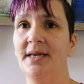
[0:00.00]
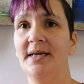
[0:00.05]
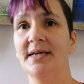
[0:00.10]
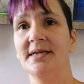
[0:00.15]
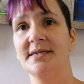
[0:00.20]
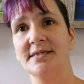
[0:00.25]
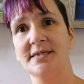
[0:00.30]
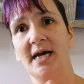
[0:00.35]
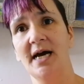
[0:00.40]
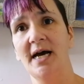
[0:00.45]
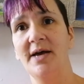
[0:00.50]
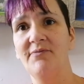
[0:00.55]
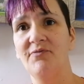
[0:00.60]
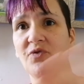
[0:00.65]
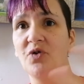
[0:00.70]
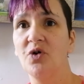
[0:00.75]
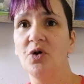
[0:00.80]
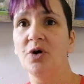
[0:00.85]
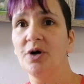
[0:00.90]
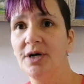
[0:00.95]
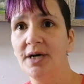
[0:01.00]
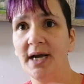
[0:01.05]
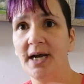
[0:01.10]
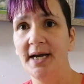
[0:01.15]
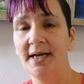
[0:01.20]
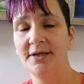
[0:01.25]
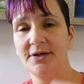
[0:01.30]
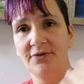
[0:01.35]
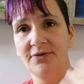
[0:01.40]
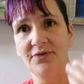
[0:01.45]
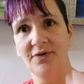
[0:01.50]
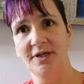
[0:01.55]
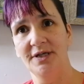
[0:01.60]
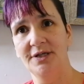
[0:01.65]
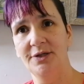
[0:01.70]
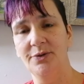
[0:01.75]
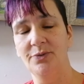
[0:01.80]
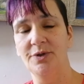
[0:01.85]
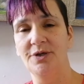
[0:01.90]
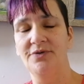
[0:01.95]
it's time for, and you fill
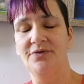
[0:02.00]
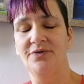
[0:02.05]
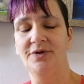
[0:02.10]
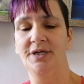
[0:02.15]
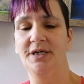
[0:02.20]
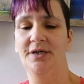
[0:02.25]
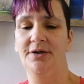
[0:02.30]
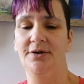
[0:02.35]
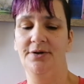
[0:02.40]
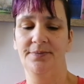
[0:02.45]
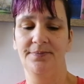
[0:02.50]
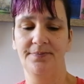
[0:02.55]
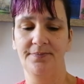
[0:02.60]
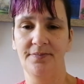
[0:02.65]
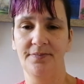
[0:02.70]
in the word for dinner.